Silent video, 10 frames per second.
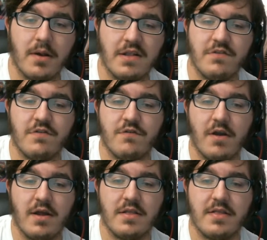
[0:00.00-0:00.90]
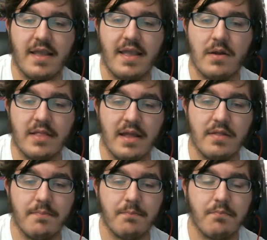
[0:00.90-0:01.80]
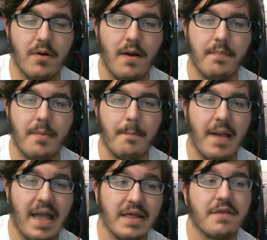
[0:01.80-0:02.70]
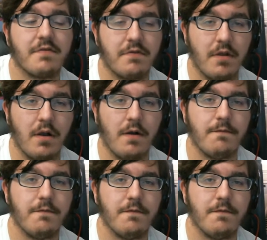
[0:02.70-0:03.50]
I just try to take out that problematic stuff.